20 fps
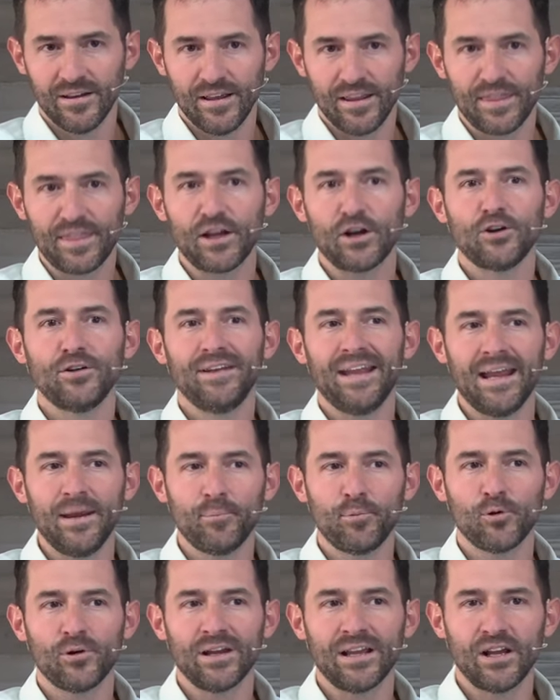their
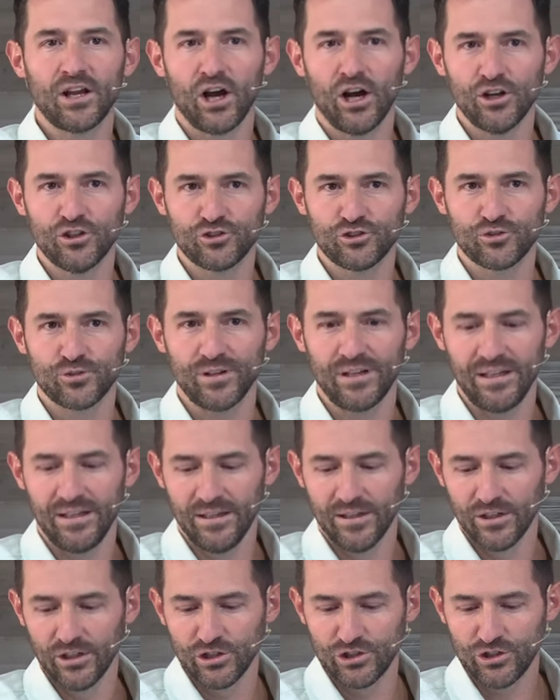neighboring
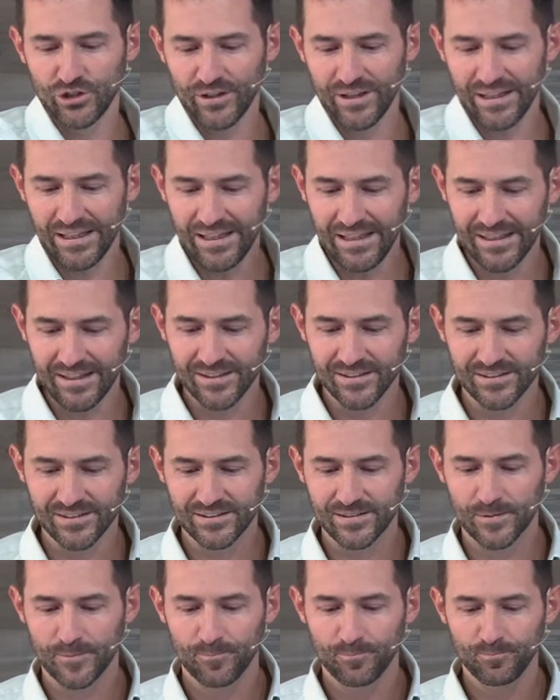country to the
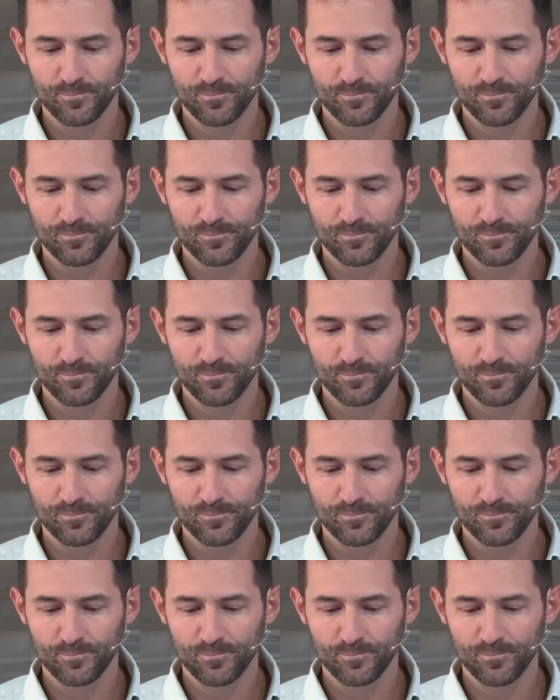east.